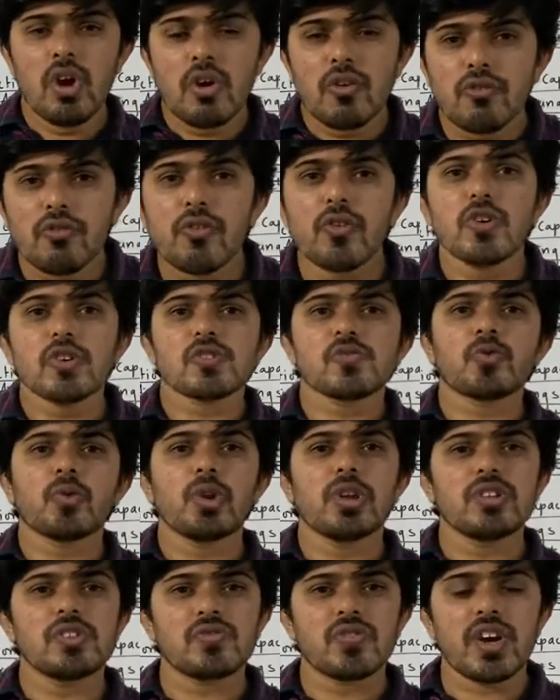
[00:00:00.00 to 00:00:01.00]

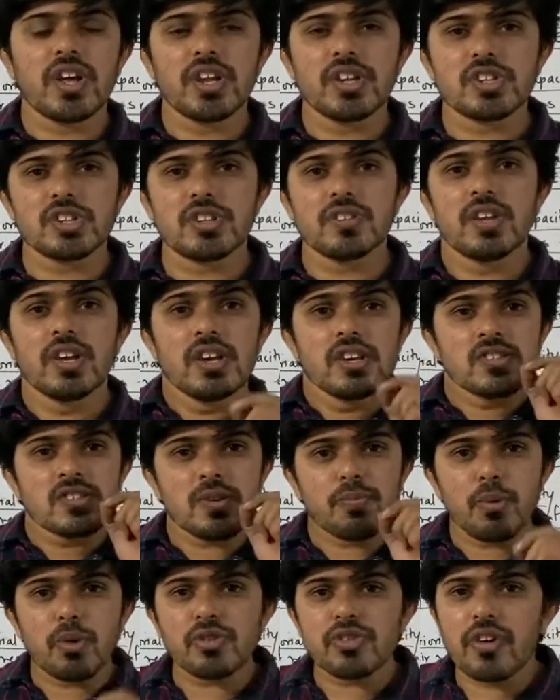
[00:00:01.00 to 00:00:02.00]
Forceful inspiration.
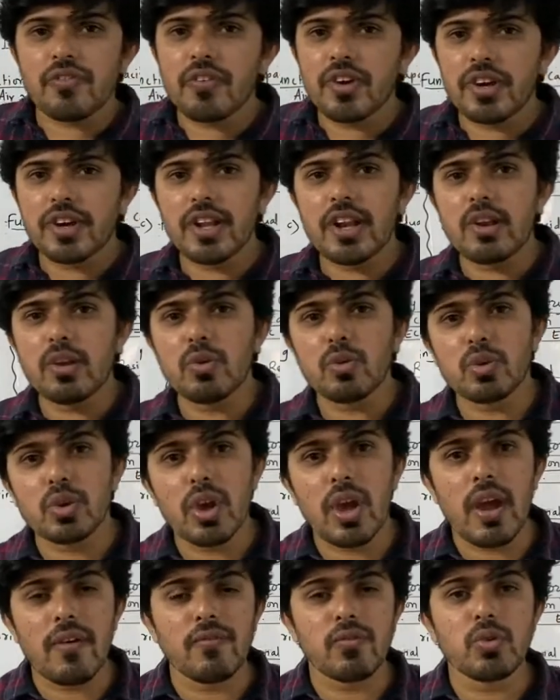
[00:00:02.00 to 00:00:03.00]
Suppose if I tell you, you
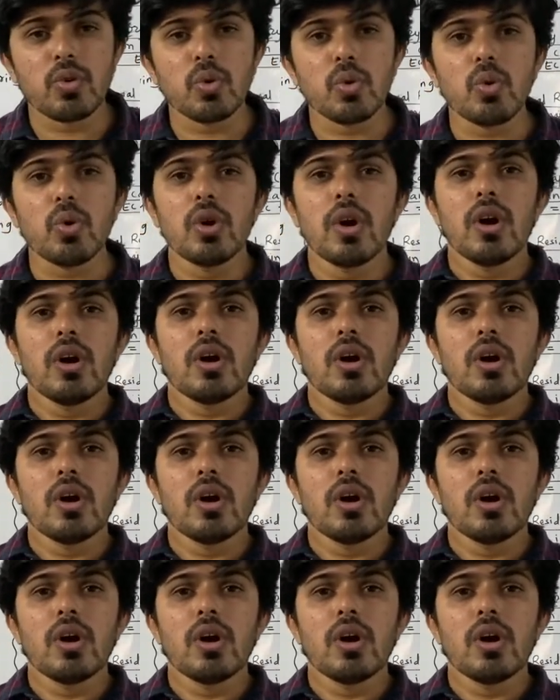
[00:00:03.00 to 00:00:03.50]
have to